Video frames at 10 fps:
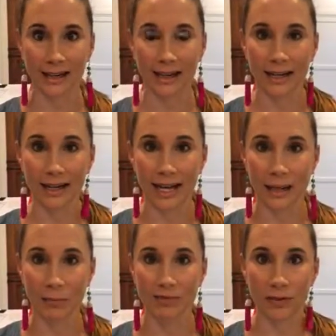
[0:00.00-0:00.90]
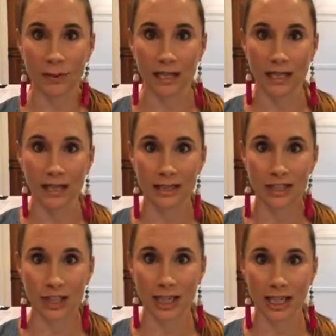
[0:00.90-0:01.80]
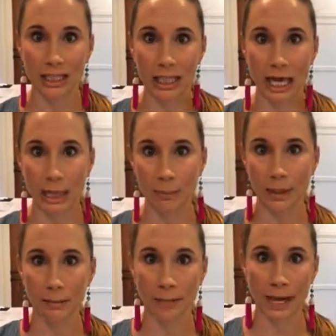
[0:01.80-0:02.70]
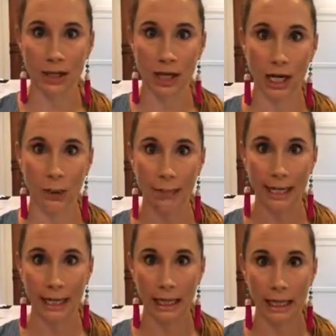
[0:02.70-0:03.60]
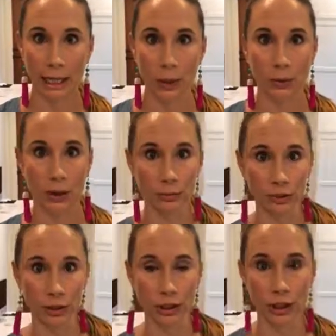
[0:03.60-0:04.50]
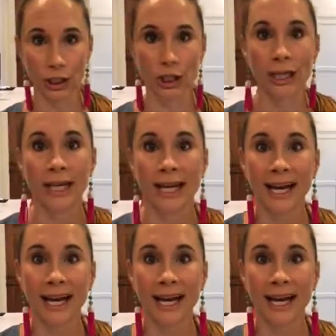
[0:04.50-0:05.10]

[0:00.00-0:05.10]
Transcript: I kind of came from a ketogenic type background, paleo, low sugar.